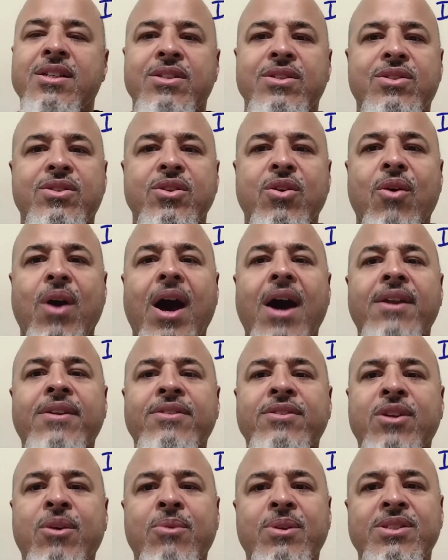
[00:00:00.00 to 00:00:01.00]
So I
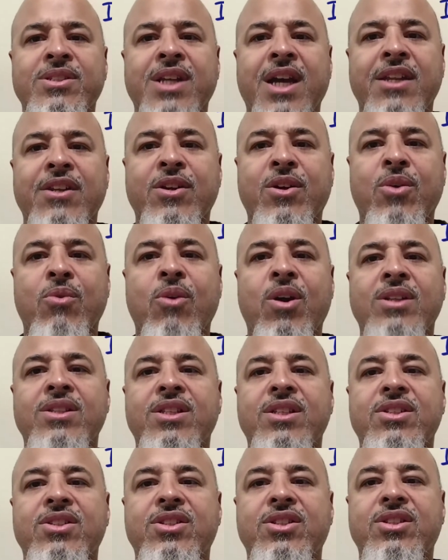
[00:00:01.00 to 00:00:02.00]
don't know what's gonna go on
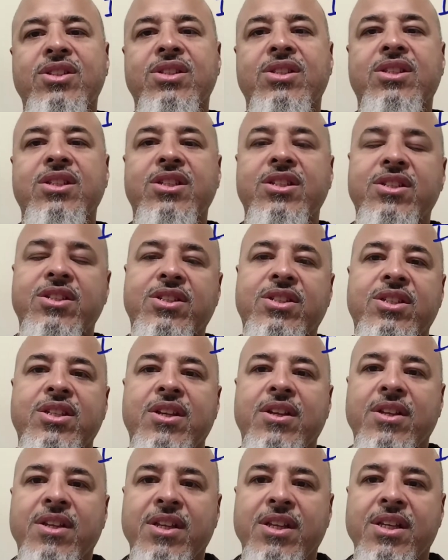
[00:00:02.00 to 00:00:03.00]
this
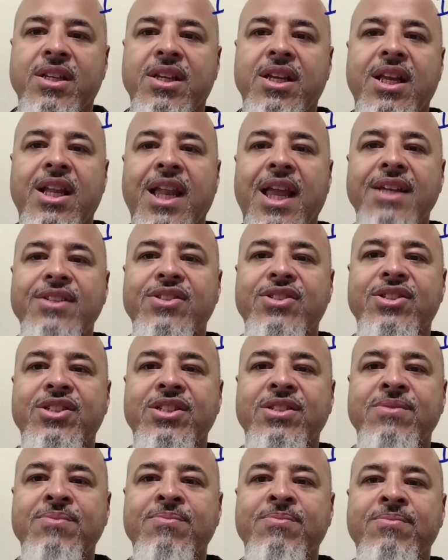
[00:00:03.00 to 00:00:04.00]

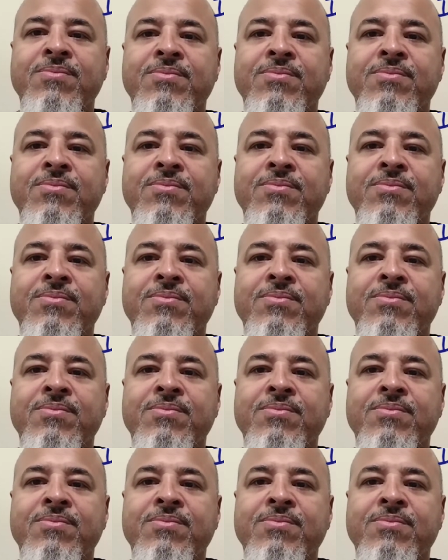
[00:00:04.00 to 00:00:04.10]
election,